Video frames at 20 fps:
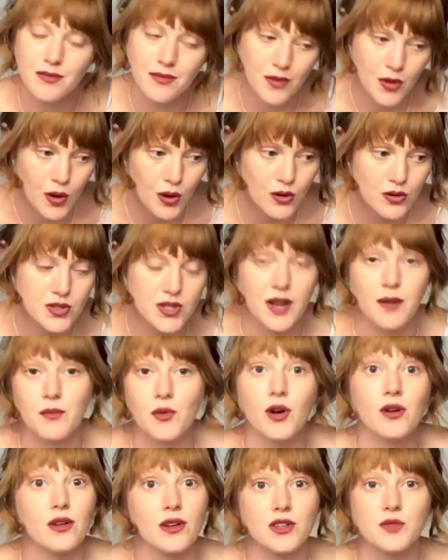got. I'm
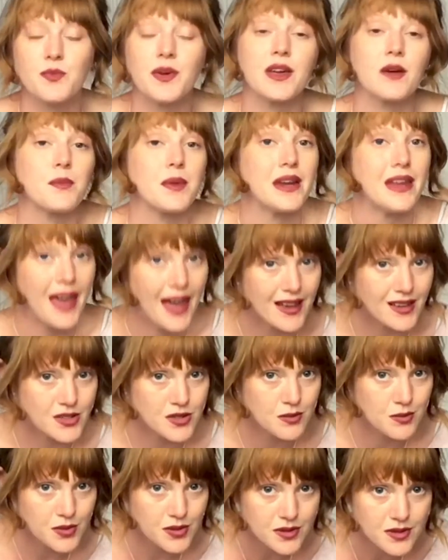not going to pick up any extra
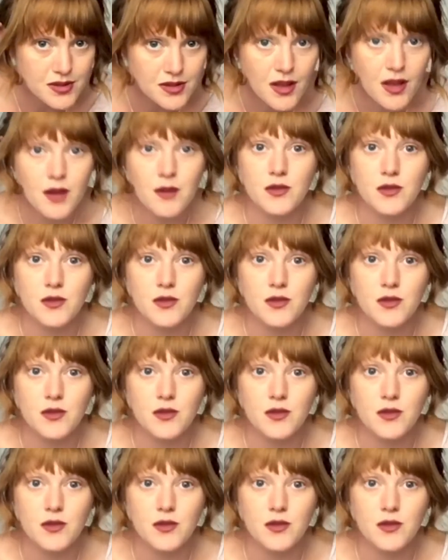books.